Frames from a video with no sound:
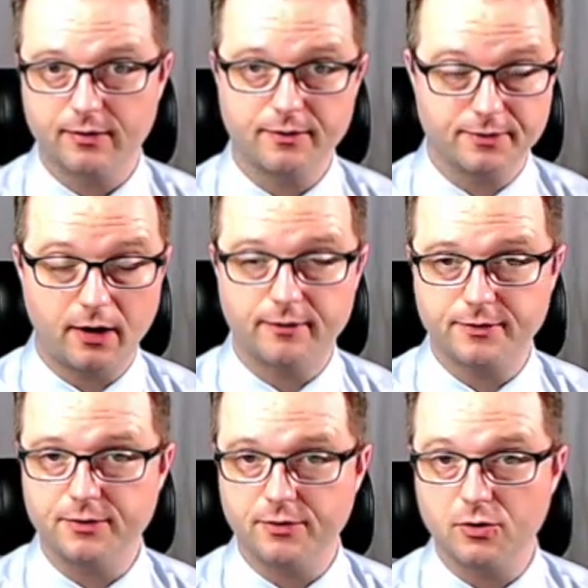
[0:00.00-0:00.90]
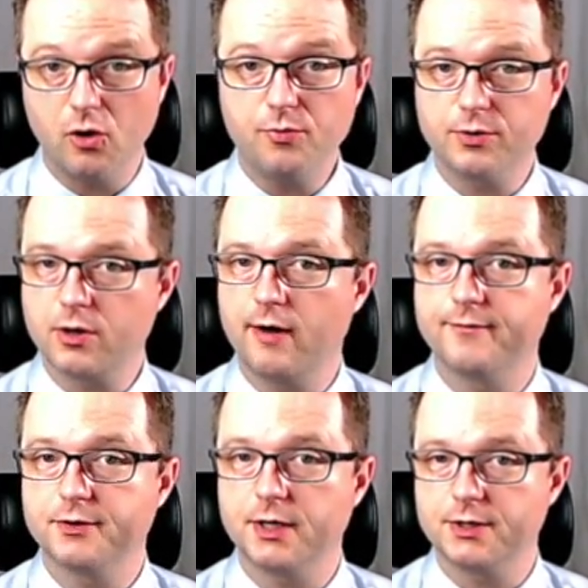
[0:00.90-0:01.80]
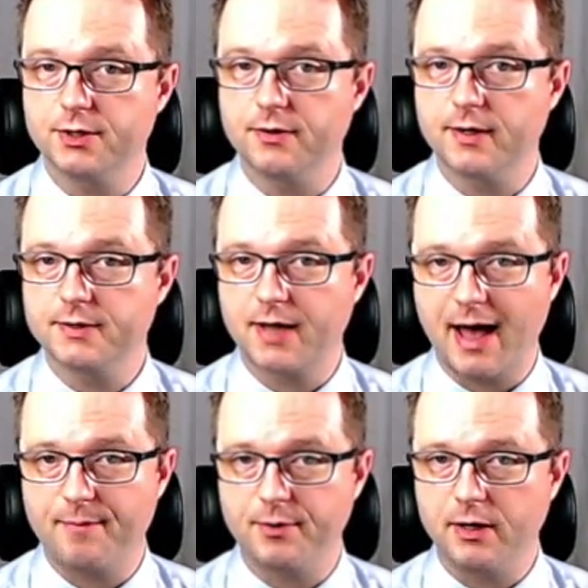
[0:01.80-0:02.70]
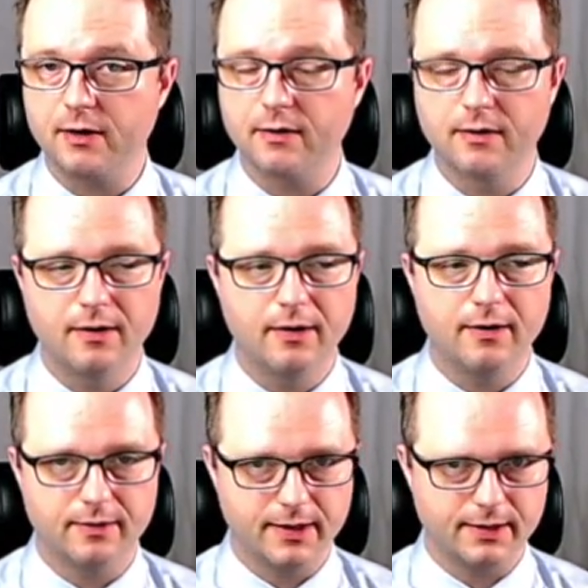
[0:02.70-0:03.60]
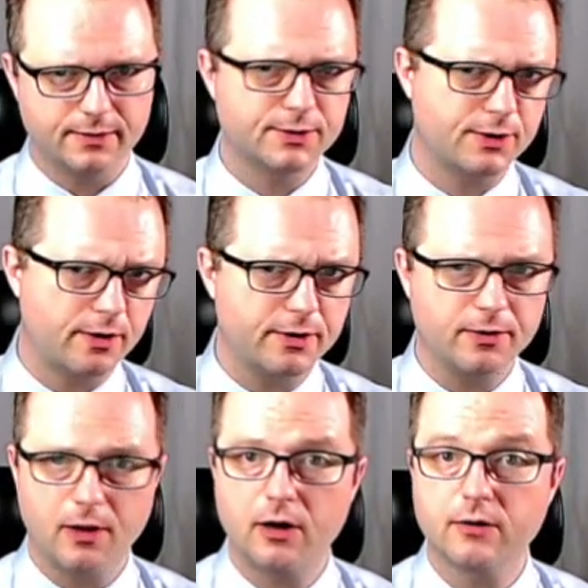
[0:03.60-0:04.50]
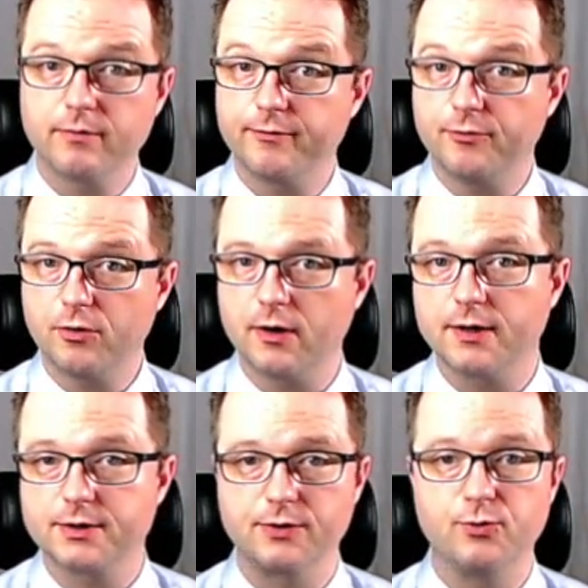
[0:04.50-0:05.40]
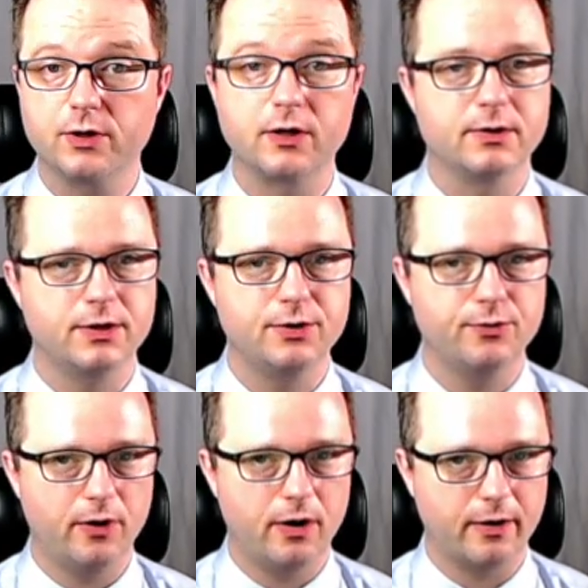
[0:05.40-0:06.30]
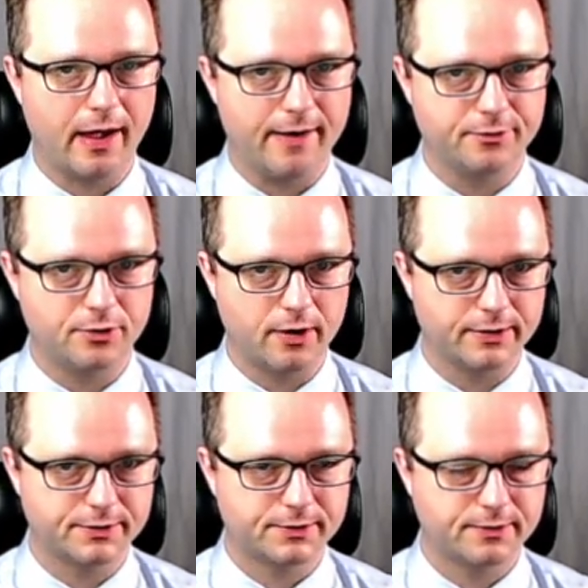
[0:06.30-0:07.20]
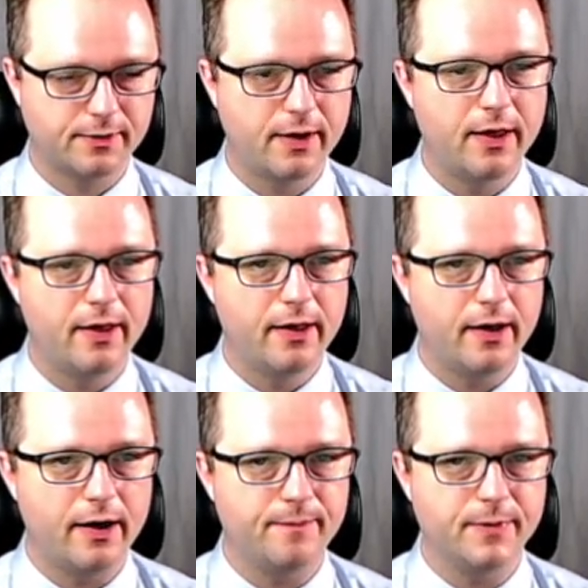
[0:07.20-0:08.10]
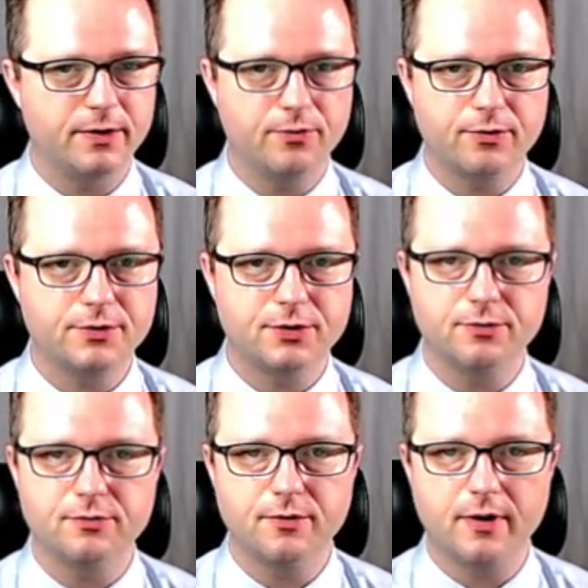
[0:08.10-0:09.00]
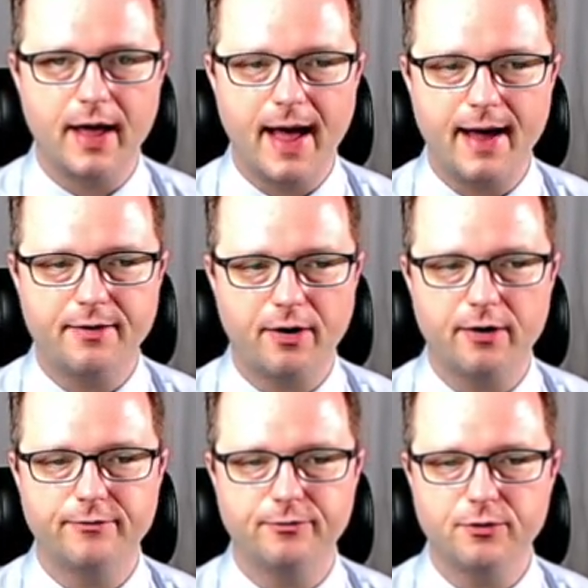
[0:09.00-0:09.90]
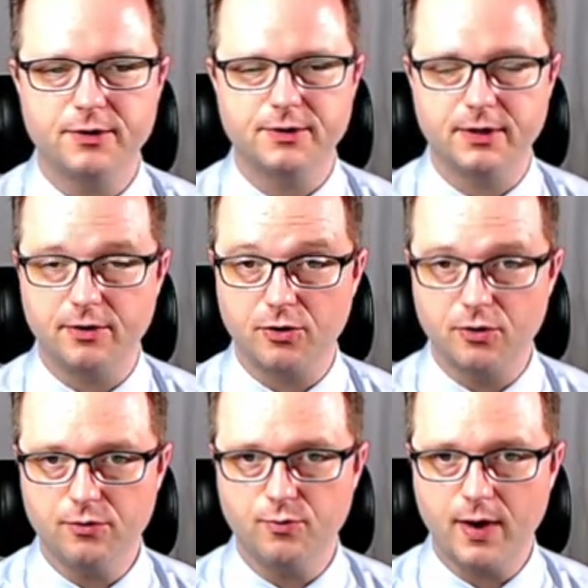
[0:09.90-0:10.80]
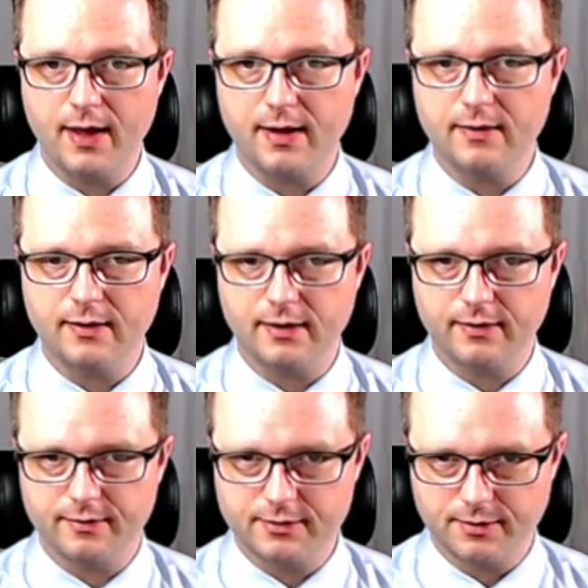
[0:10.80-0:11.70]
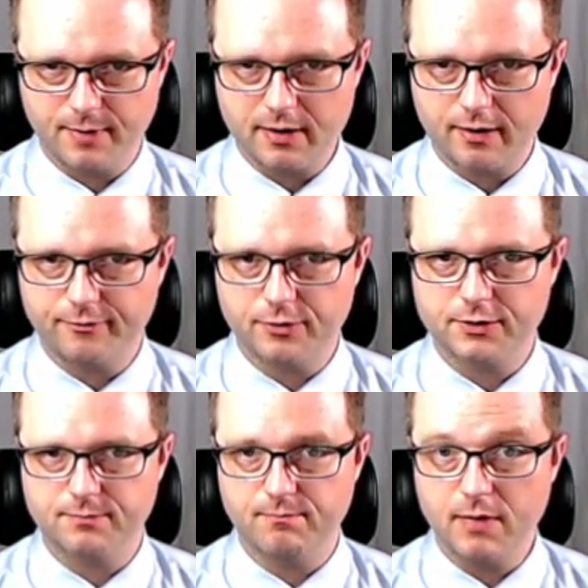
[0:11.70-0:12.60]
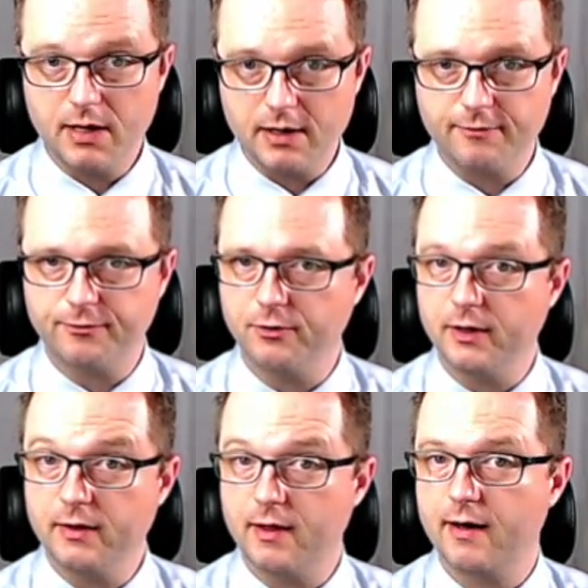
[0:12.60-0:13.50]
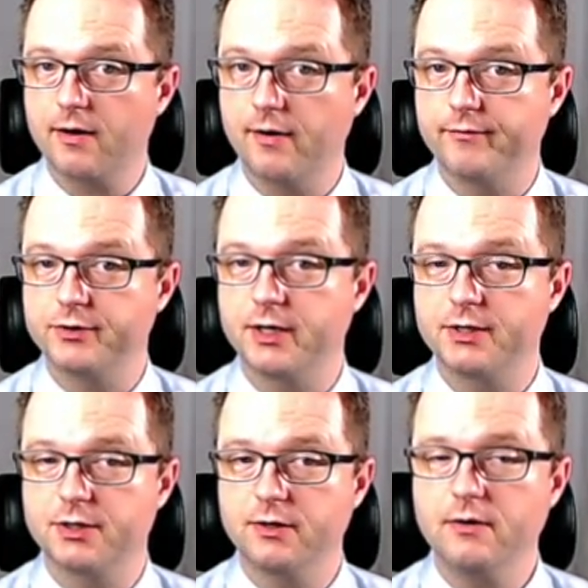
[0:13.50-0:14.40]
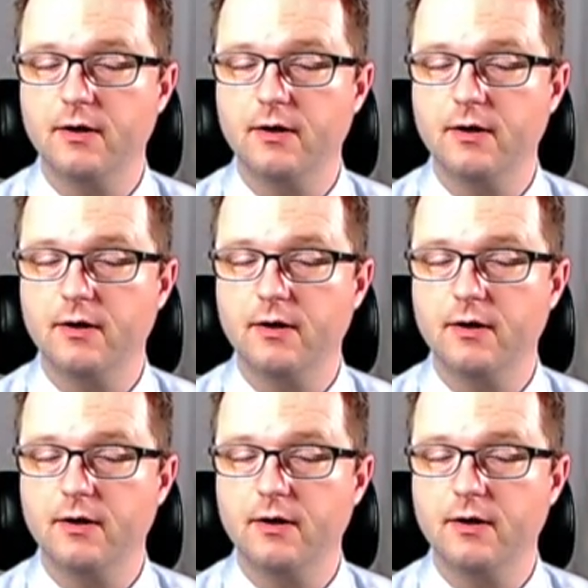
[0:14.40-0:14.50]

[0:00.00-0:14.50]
often the global conversation that is happening, that started long before us and will continue long after us. In order to add our voice in a good way, to make our voice meaningful in that conversation,